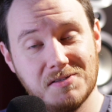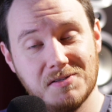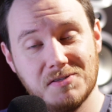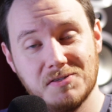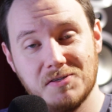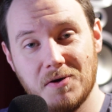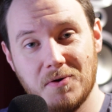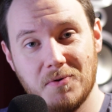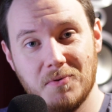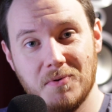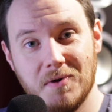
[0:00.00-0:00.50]

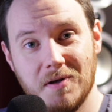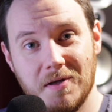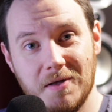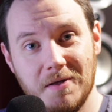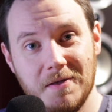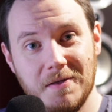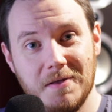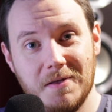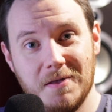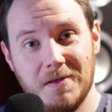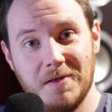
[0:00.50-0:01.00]
So
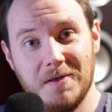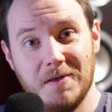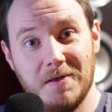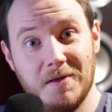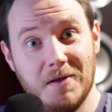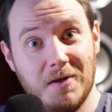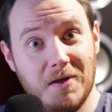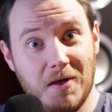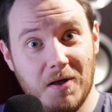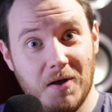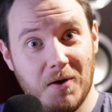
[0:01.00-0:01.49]

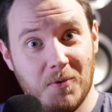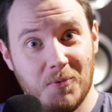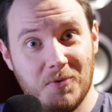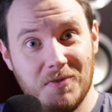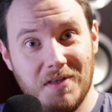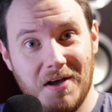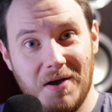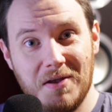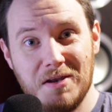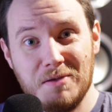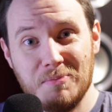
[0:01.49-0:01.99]

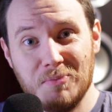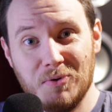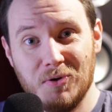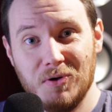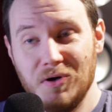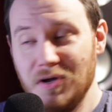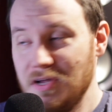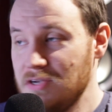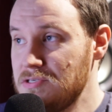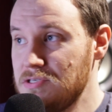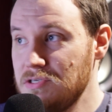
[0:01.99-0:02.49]
without any
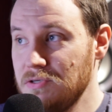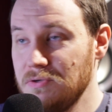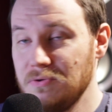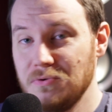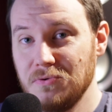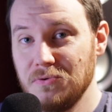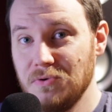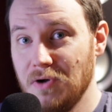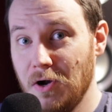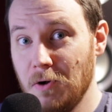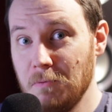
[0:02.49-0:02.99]
more
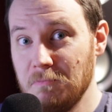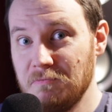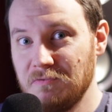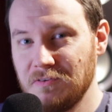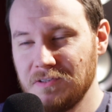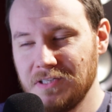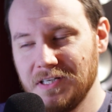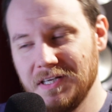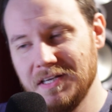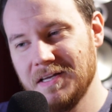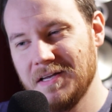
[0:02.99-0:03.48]
ado,
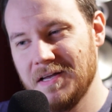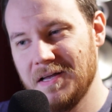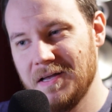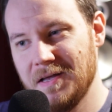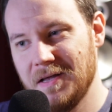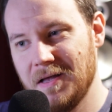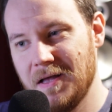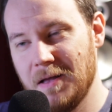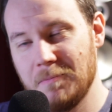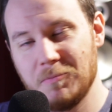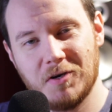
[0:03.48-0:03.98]
hopefully,
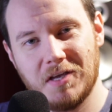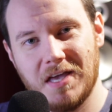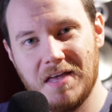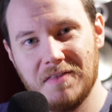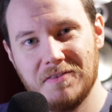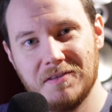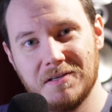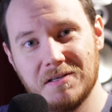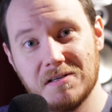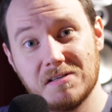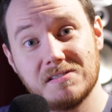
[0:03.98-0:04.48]
I'm going to
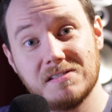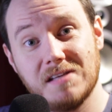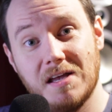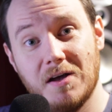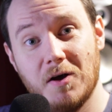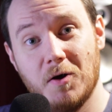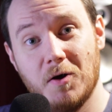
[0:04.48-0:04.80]
get things set